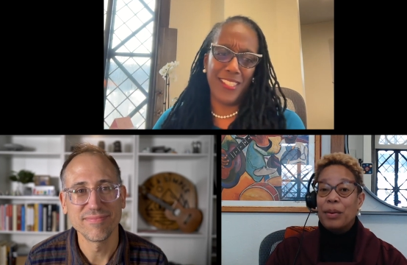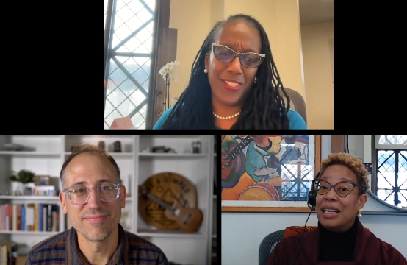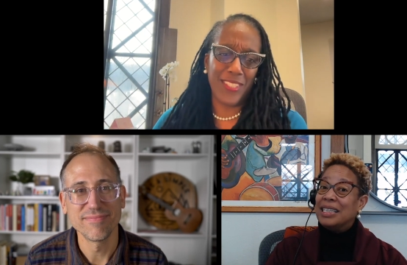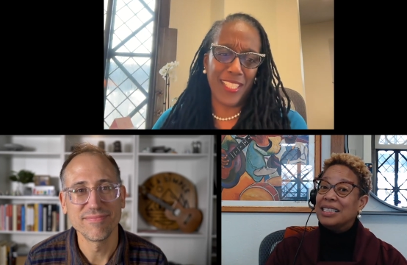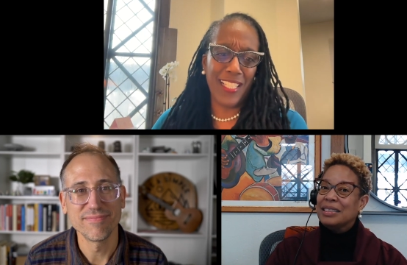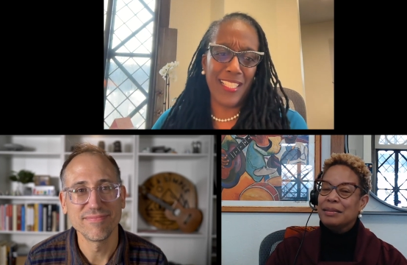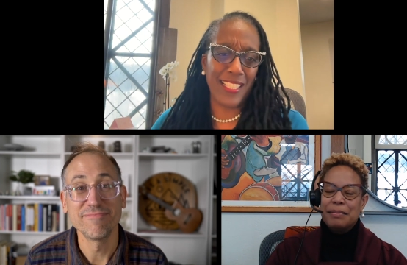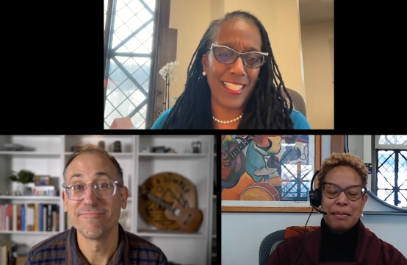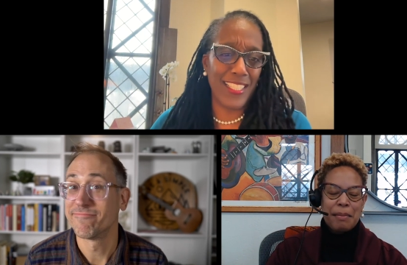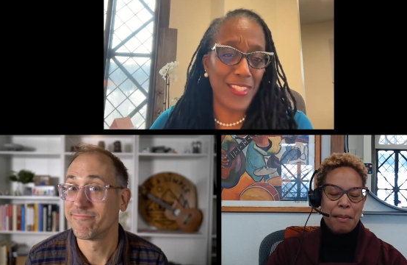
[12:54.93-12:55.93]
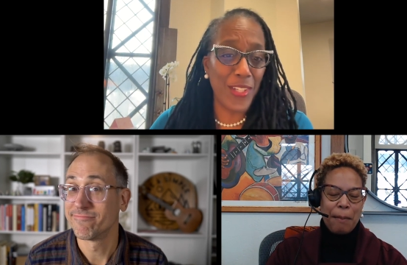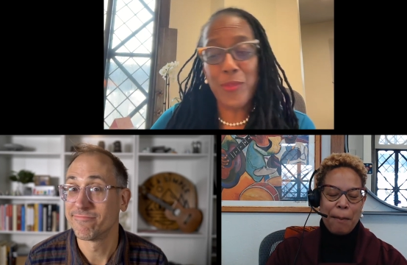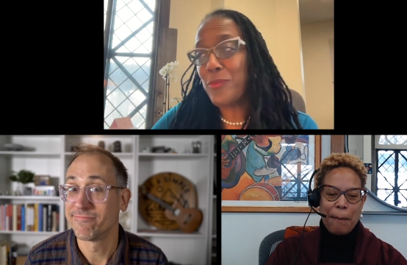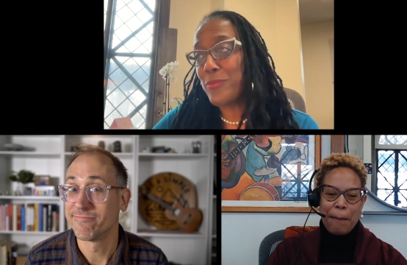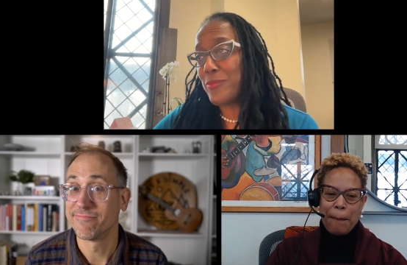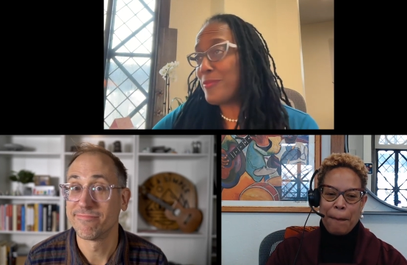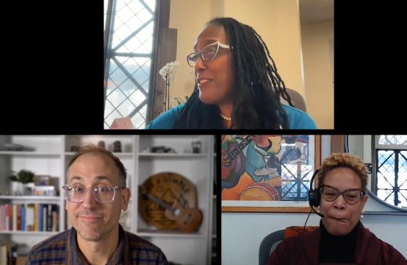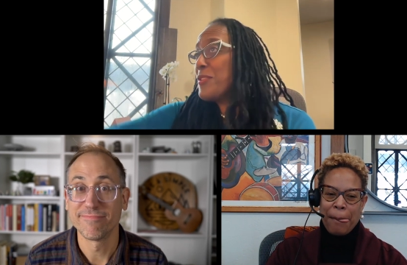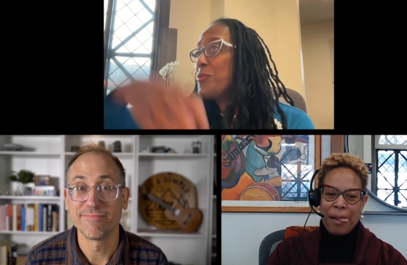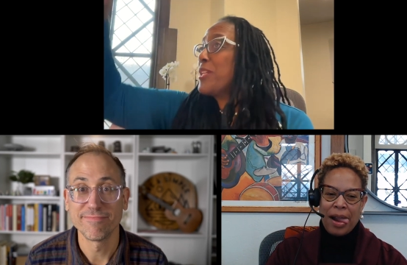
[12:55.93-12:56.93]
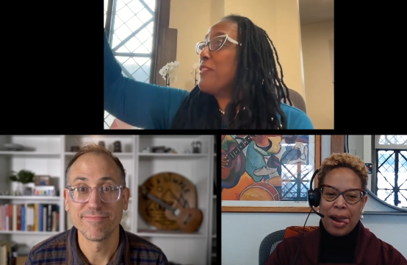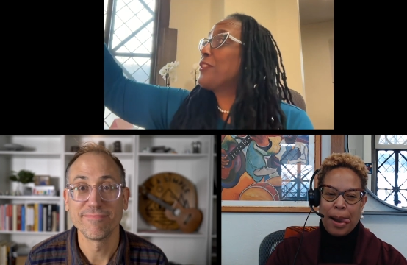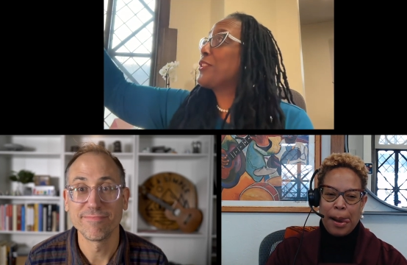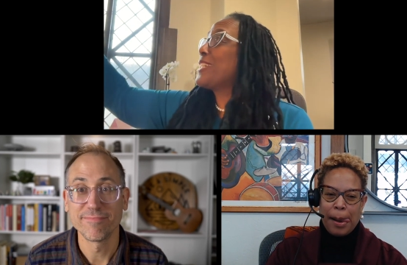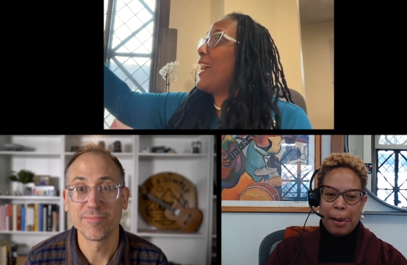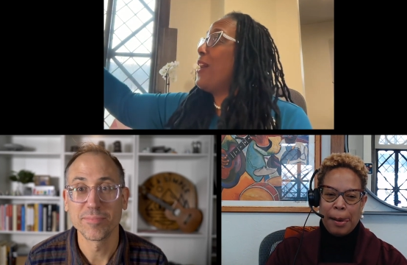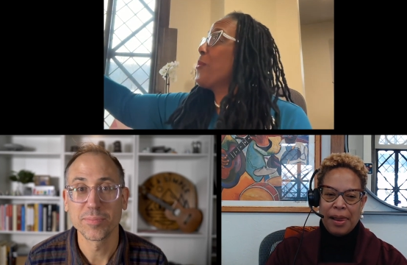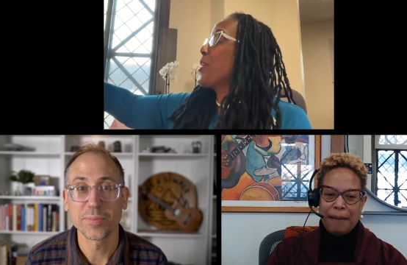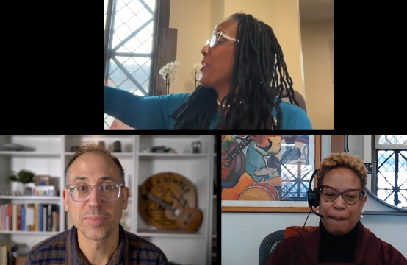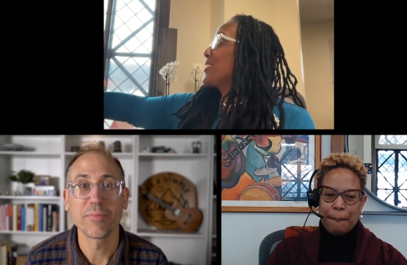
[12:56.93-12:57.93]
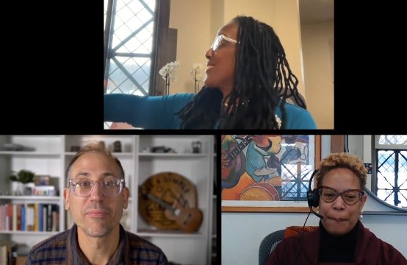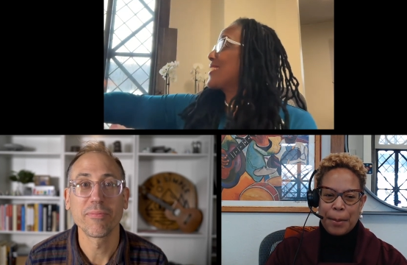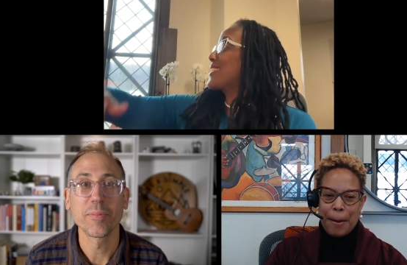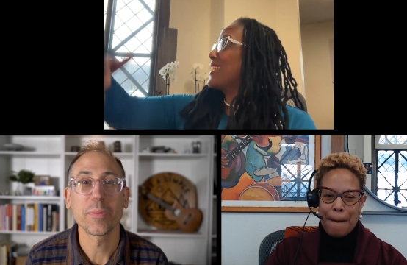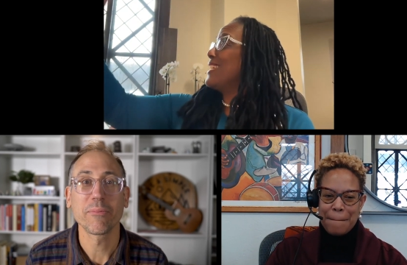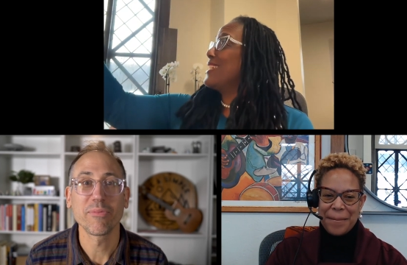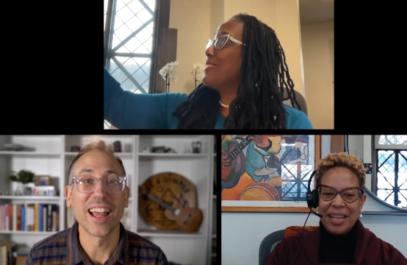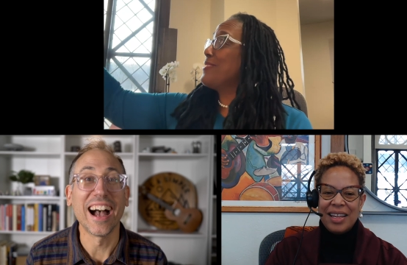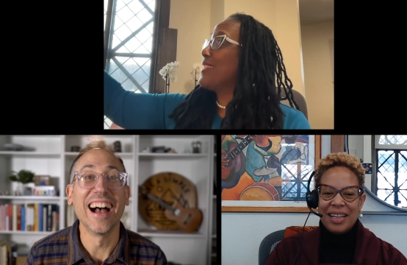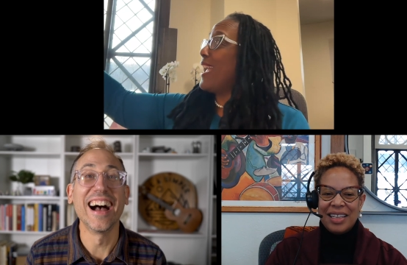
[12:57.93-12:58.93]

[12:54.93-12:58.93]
Speaker 1: And next thing you know, Reverend Weaver now works in